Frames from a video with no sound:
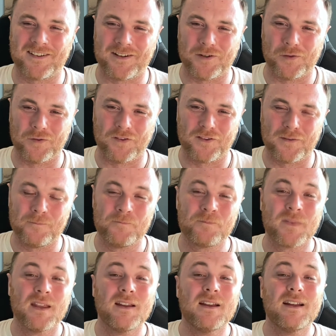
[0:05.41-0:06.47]
girls!
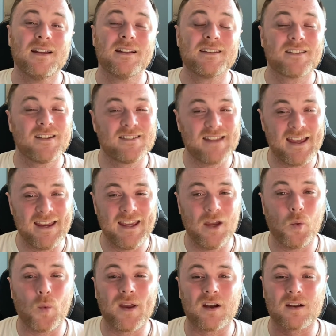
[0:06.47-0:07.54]
Today
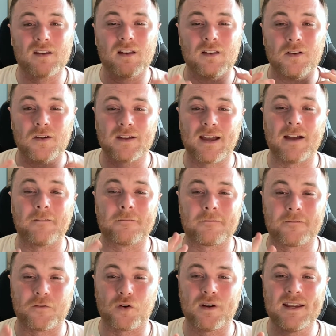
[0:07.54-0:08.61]
we are going to look at
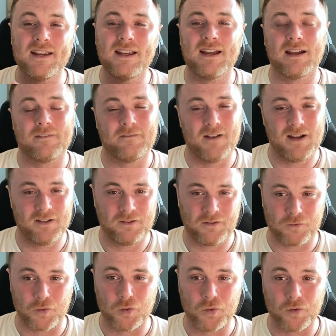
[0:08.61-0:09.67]
3
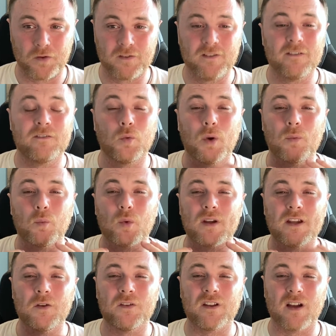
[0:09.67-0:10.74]
advanced rules when we're
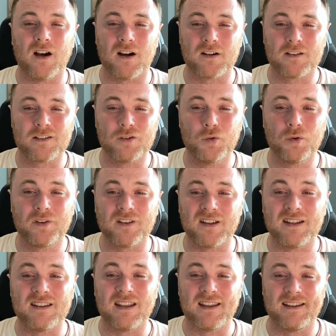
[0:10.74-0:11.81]
using articles in
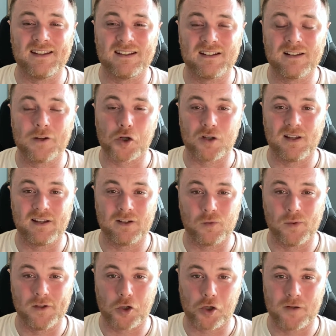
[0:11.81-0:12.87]
the English
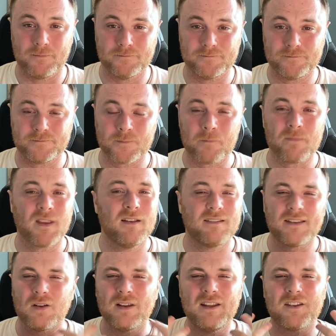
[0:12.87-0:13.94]
language.
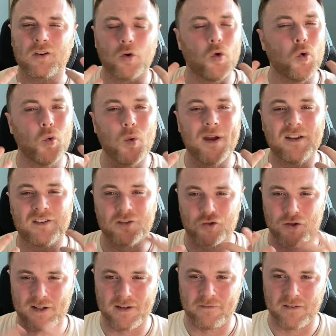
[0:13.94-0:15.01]
Now these are always a
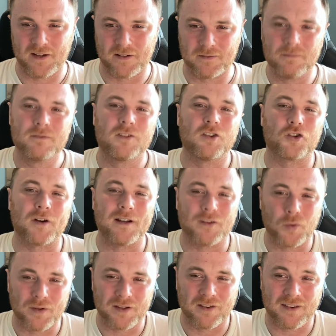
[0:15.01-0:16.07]
tricky thing to try to
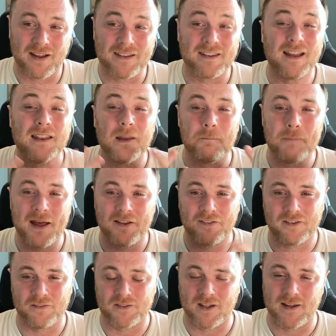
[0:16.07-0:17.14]
understand at the best
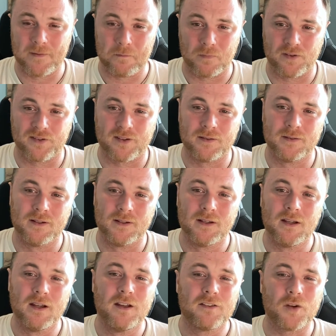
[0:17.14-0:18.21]
of times.
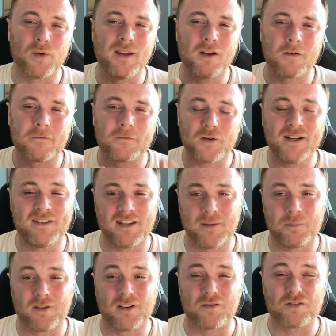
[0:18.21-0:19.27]
So here are 3
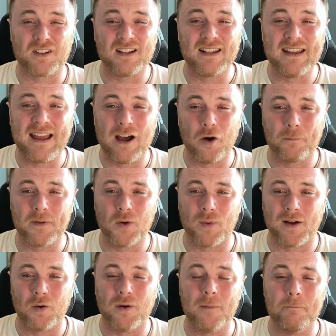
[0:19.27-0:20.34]
tips to really help you
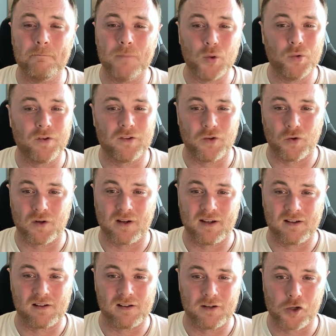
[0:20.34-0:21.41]
out and boost your
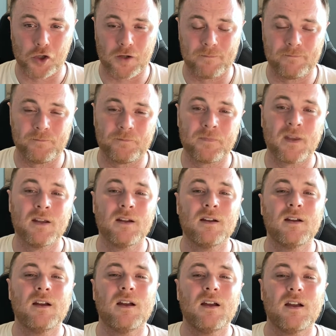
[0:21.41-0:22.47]
English.
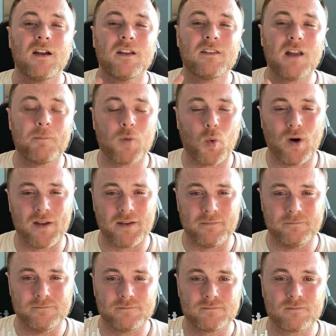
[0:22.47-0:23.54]
Number 1,
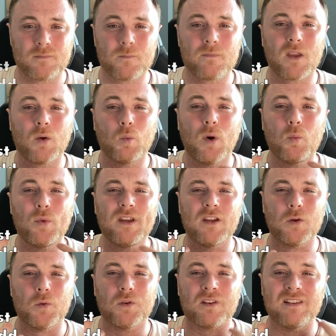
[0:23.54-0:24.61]
when we
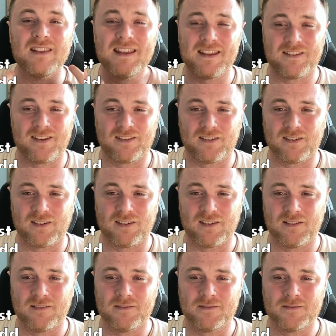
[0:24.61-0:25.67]
use lists.
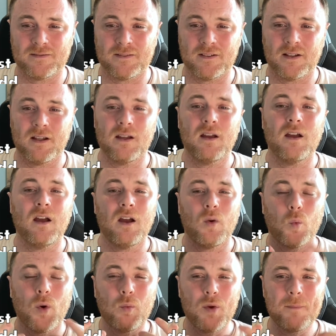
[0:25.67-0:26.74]

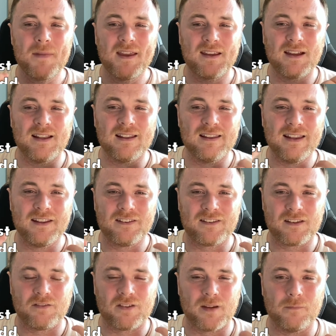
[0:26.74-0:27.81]
When we make a list
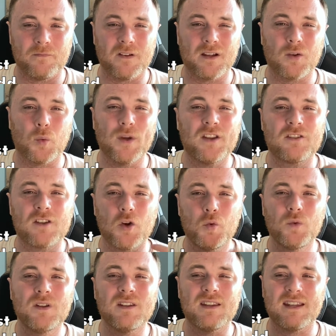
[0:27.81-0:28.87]
of something, we
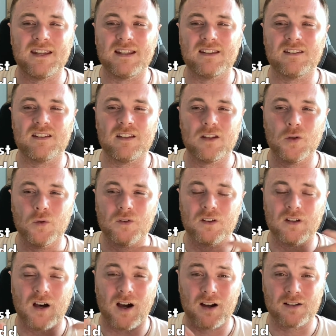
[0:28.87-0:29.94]
don't need to use an
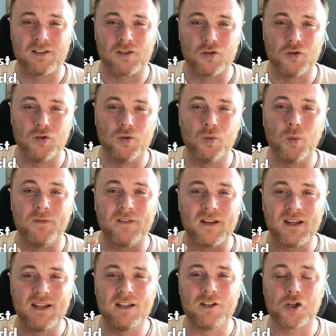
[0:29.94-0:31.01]
article with
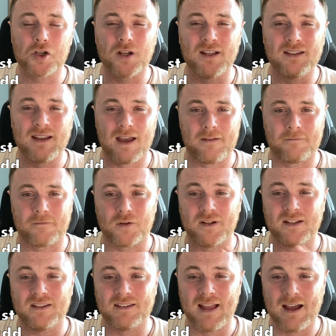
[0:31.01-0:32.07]
each and every
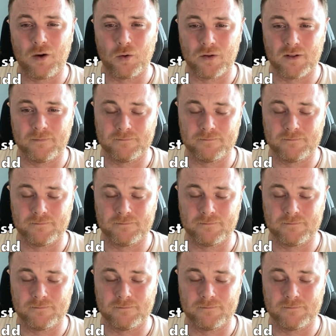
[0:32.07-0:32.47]
noun.